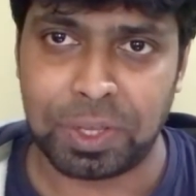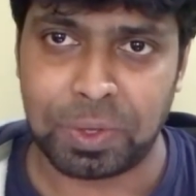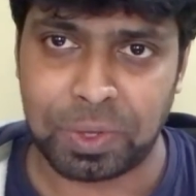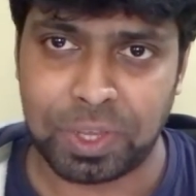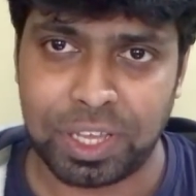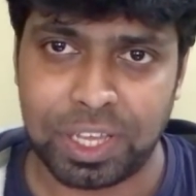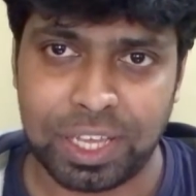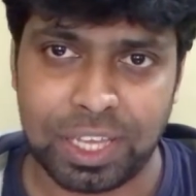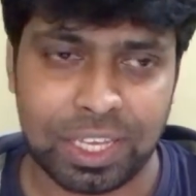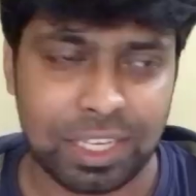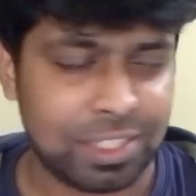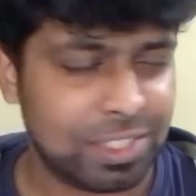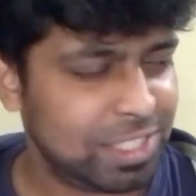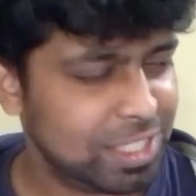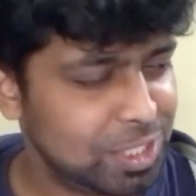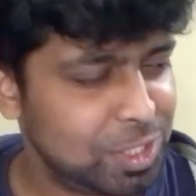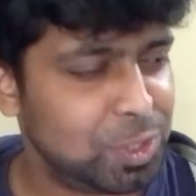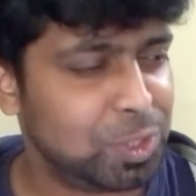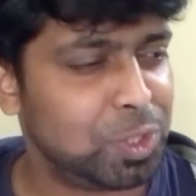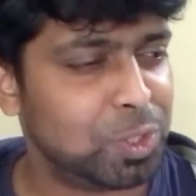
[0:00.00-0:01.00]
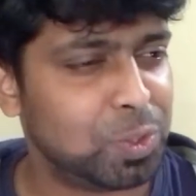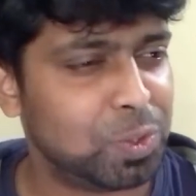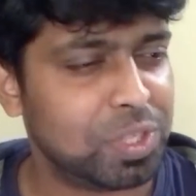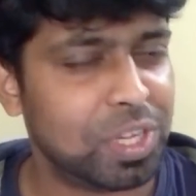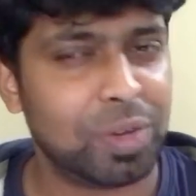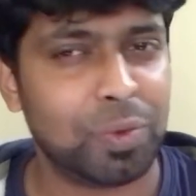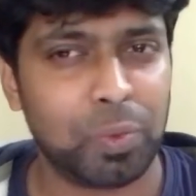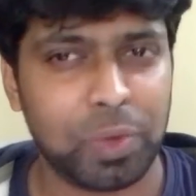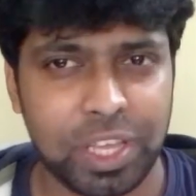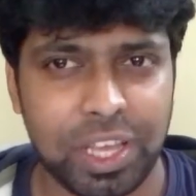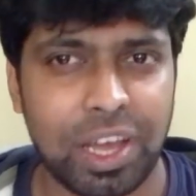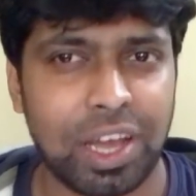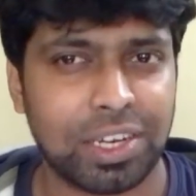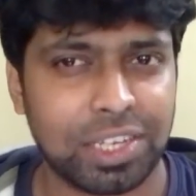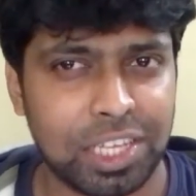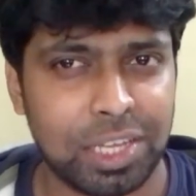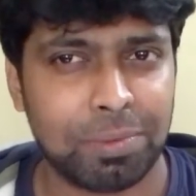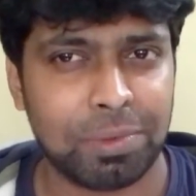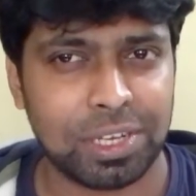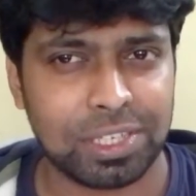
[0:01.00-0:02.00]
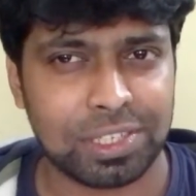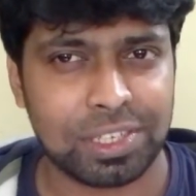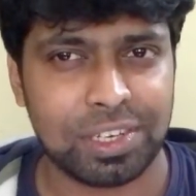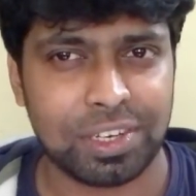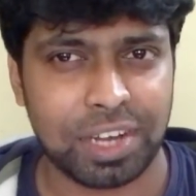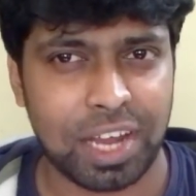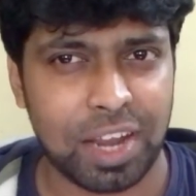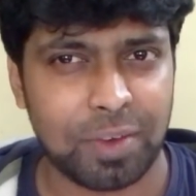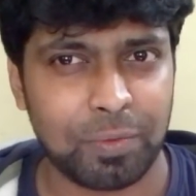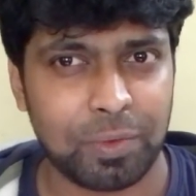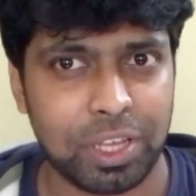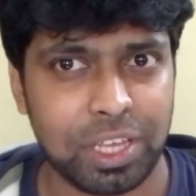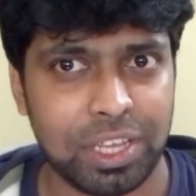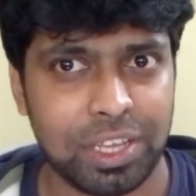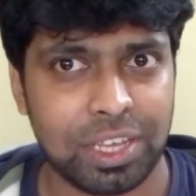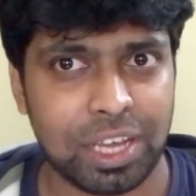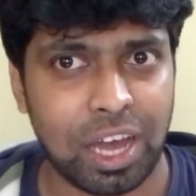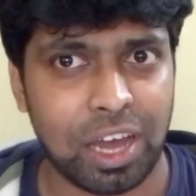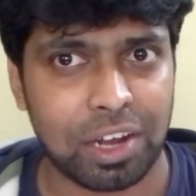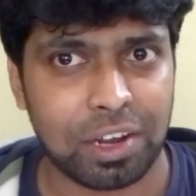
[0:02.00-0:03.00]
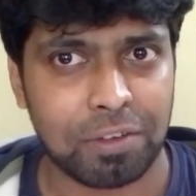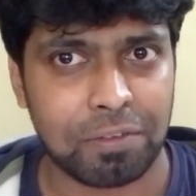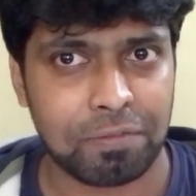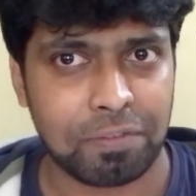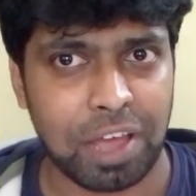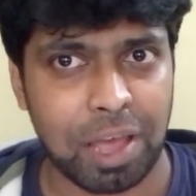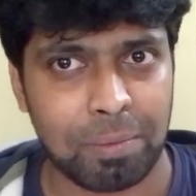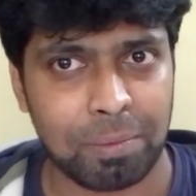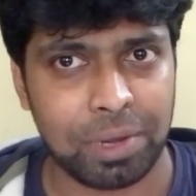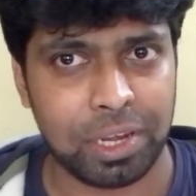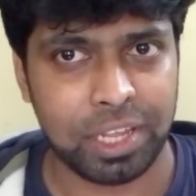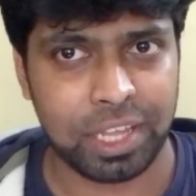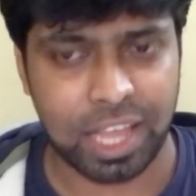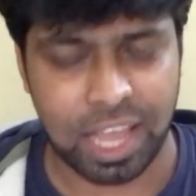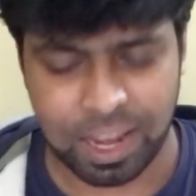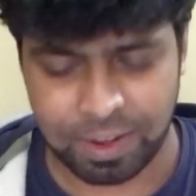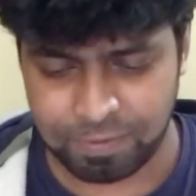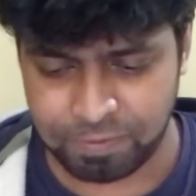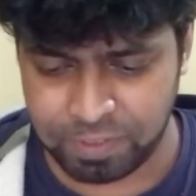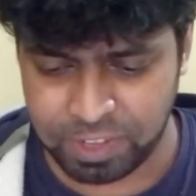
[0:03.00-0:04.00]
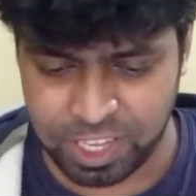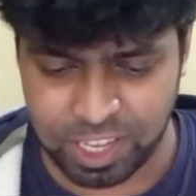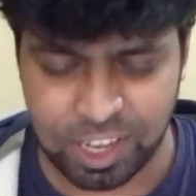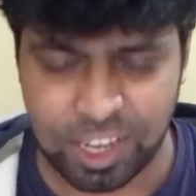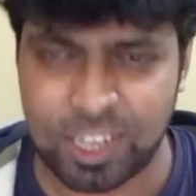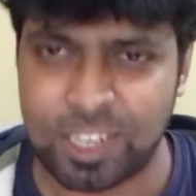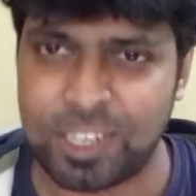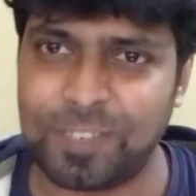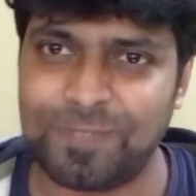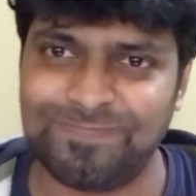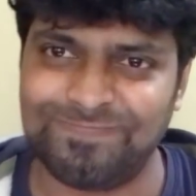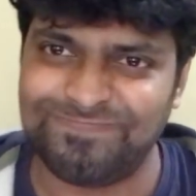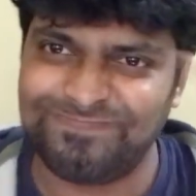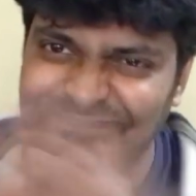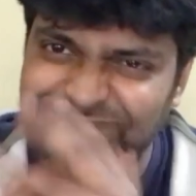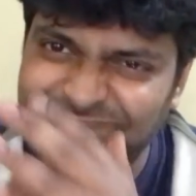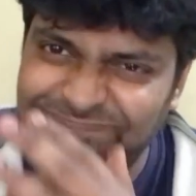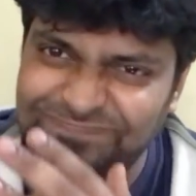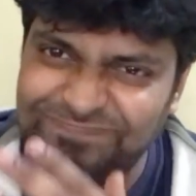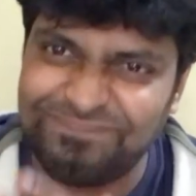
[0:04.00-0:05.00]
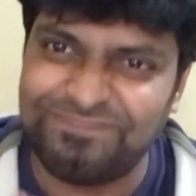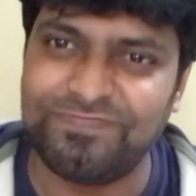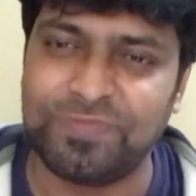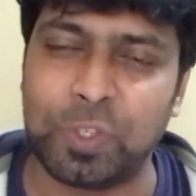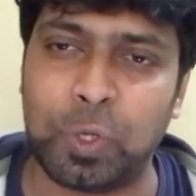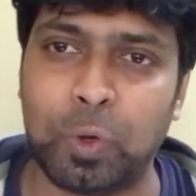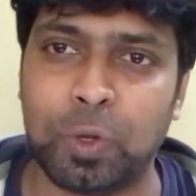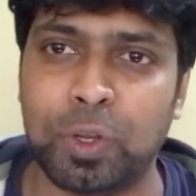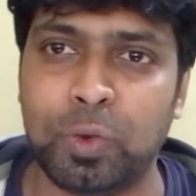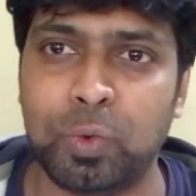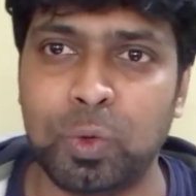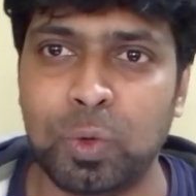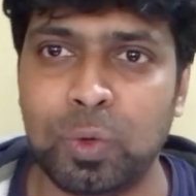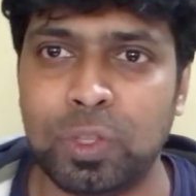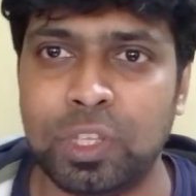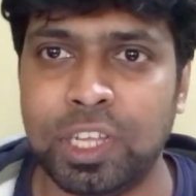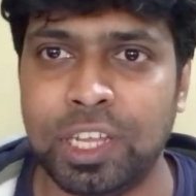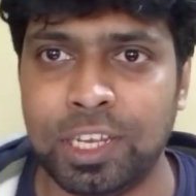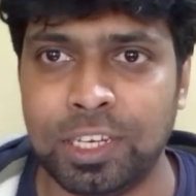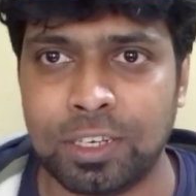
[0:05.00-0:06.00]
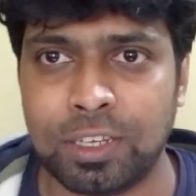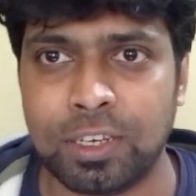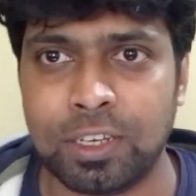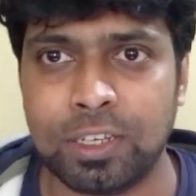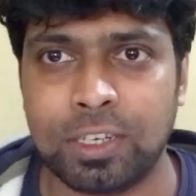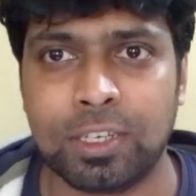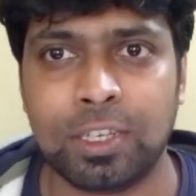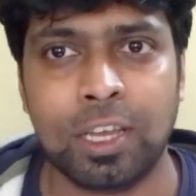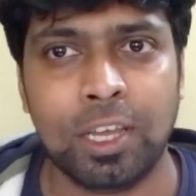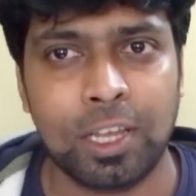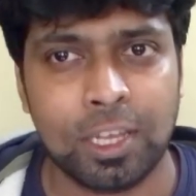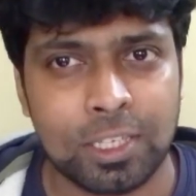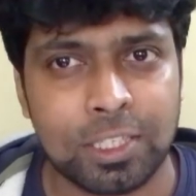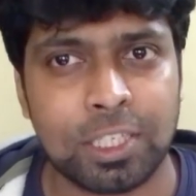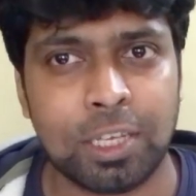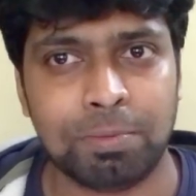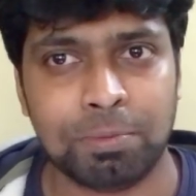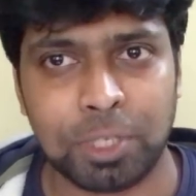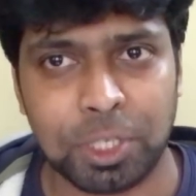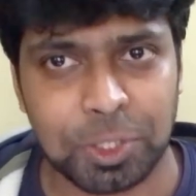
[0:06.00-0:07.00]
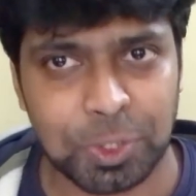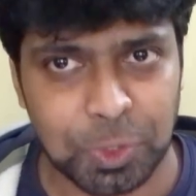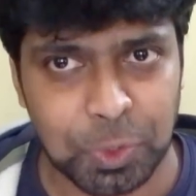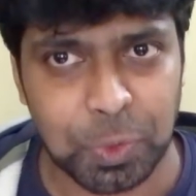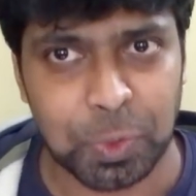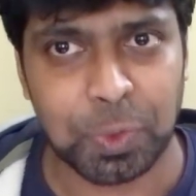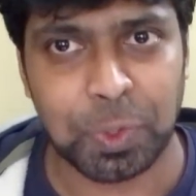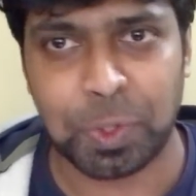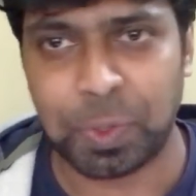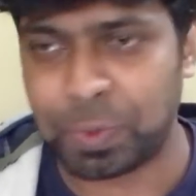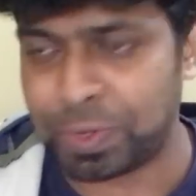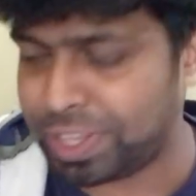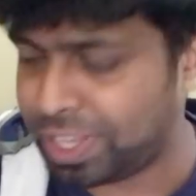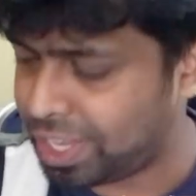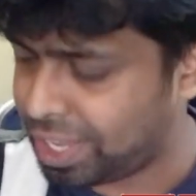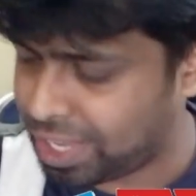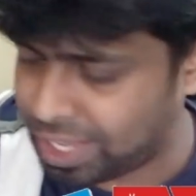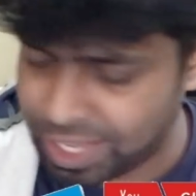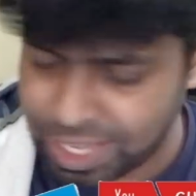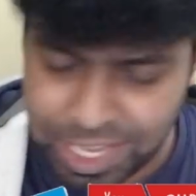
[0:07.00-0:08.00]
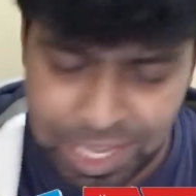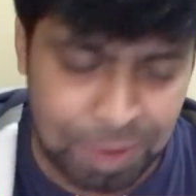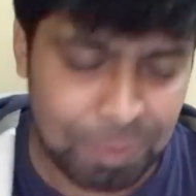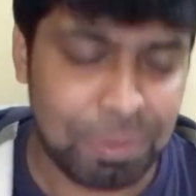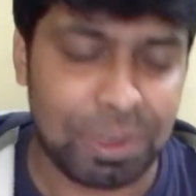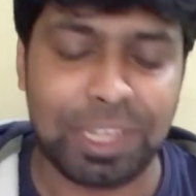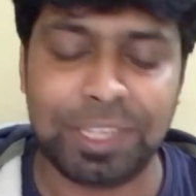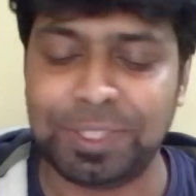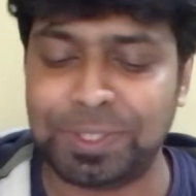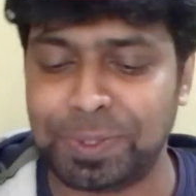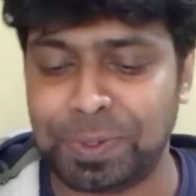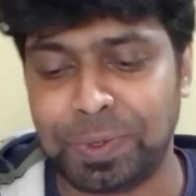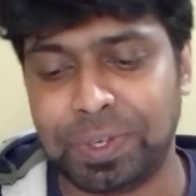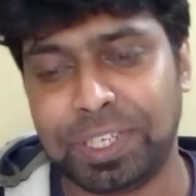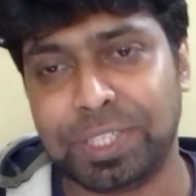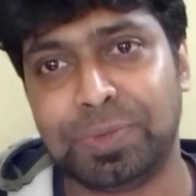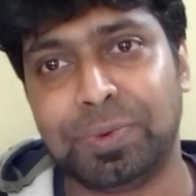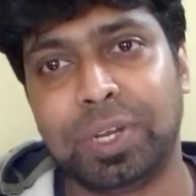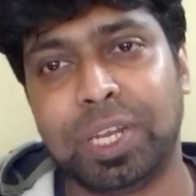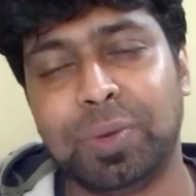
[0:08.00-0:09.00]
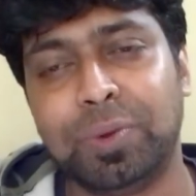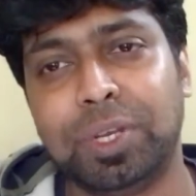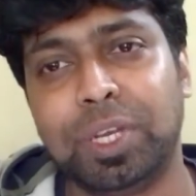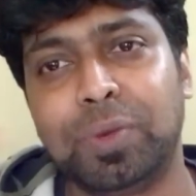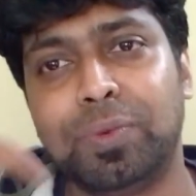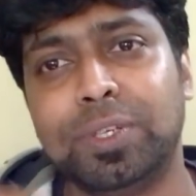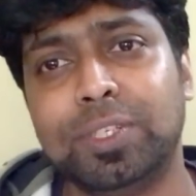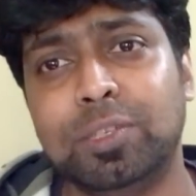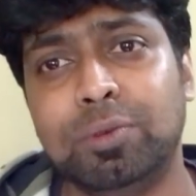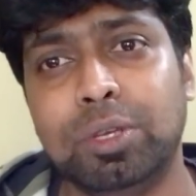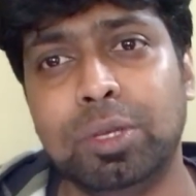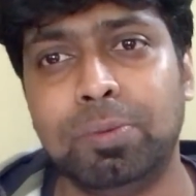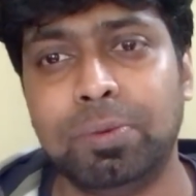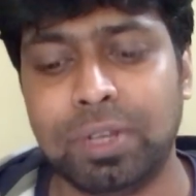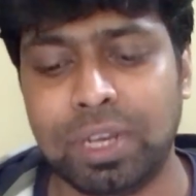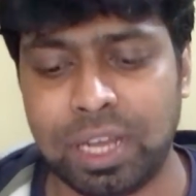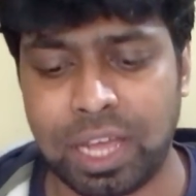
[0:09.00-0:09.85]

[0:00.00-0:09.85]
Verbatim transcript: Okay, just to show that we are Team Hustler and we are a family and we are gonna rule the internet someday soon. Okay, please do it, is what I would request to people.